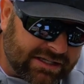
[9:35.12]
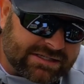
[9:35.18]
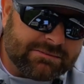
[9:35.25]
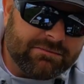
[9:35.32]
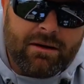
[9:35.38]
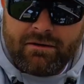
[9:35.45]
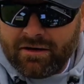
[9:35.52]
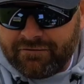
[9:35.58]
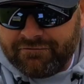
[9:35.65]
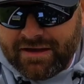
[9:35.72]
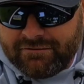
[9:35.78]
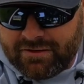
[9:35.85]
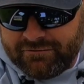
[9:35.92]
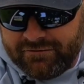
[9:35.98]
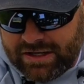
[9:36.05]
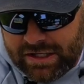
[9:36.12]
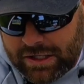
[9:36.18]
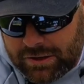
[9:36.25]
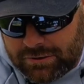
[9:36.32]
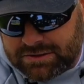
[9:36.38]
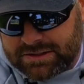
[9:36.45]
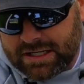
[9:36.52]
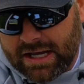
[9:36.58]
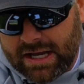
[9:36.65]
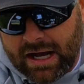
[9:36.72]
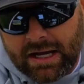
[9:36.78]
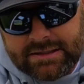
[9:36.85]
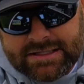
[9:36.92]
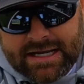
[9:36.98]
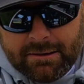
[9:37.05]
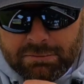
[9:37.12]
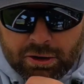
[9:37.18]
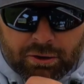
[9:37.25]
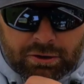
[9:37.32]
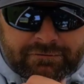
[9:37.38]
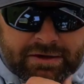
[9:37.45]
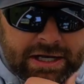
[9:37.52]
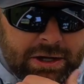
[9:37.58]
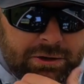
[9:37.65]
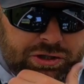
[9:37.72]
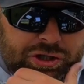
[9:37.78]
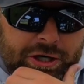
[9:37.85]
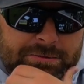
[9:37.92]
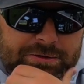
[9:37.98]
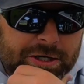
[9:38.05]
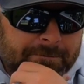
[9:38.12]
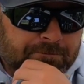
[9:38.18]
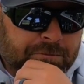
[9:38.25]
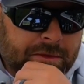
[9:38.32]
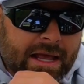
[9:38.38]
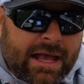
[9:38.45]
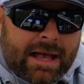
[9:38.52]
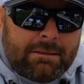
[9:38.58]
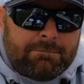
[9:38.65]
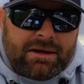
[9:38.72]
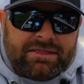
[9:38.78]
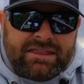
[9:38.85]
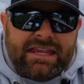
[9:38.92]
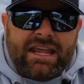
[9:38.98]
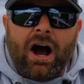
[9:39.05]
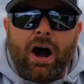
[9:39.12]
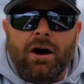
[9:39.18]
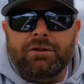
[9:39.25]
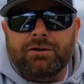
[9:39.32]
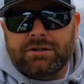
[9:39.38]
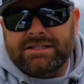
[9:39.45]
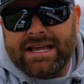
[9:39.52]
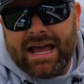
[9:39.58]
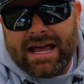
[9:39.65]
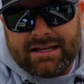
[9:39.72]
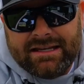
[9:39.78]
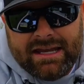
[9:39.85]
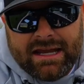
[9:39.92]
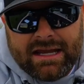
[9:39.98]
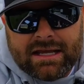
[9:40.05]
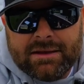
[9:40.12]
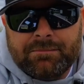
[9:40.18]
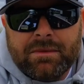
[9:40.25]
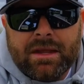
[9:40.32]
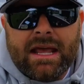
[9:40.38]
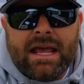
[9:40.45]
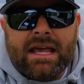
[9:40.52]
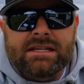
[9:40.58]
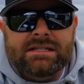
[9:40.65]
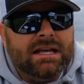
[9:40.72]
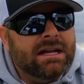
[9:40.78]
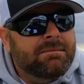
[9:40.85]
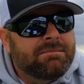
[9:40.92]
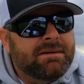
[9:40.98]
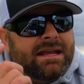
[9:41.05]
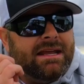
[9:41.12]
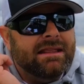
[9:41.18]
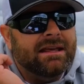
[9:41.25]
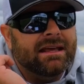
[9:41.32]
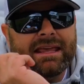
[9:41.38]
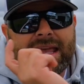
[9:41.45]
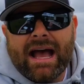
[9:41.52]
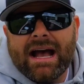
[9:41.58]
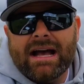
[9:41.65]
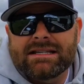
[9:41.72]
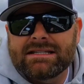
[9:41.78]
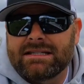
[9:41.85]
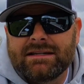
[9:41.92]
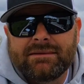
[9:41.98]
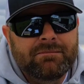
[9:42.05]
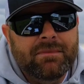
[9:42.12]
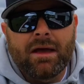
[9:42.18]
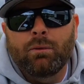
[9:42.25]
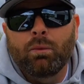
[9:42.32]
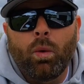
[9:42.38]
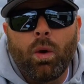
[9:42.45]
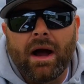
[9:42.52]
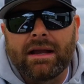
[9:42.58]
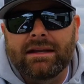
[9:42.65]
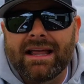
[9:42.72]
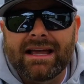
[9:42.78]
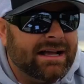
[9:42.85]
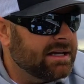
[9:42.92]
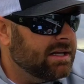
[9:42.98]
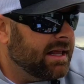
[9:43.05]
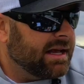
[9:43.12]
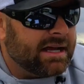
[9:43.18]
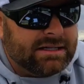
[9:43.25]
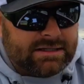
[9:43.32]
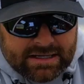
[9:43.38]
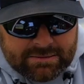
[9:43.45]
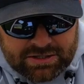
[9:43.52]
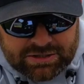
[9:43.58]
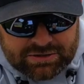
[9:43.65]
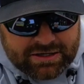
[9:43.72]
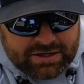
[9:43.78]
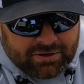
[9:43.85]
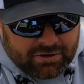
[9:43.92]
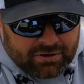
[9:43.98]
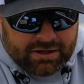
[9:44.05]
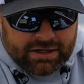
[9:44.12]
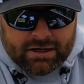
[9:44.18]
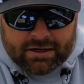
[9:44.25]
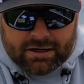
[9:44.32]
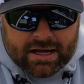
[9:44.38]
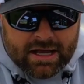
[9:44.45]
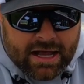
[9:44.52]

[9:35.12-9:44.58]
some of our favorite videos down below in the video description. But the other technique is gonna be the cast and wind. Like I demonstrated earlier,